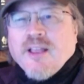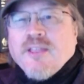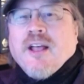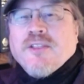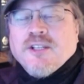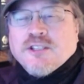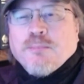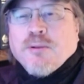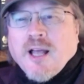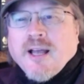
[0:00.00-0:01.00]
that this
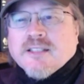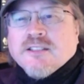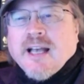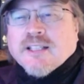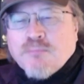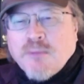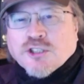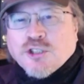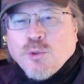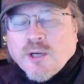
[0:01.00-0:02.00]
applies as
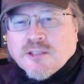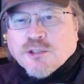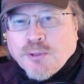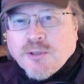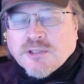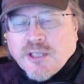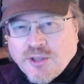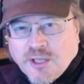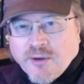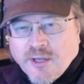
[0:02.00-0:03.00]
much to a conspiracy
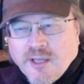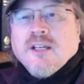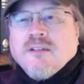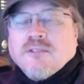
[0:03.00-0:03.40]
theory